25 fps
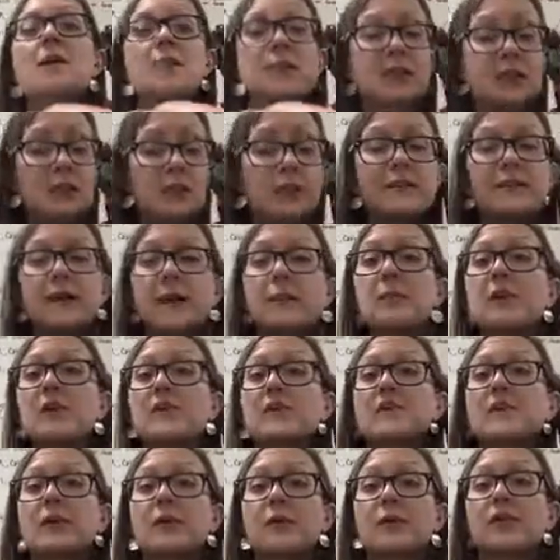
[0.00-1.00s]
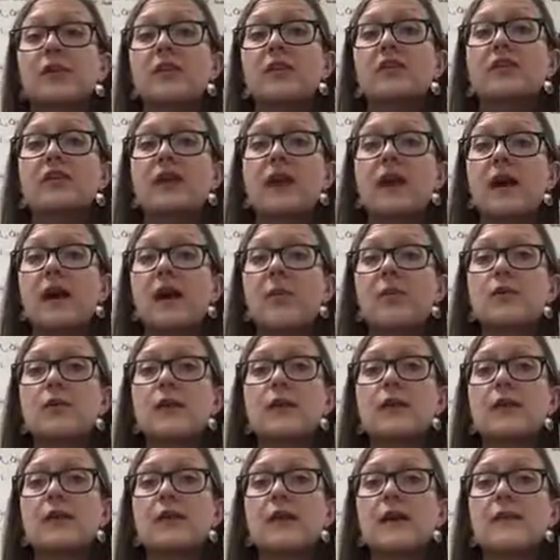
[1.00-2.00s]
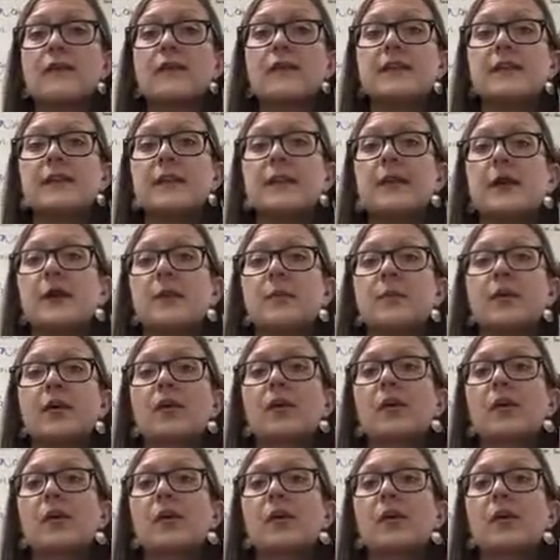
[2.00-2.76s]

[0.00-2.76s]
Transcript: but you saw me start with a down and then up,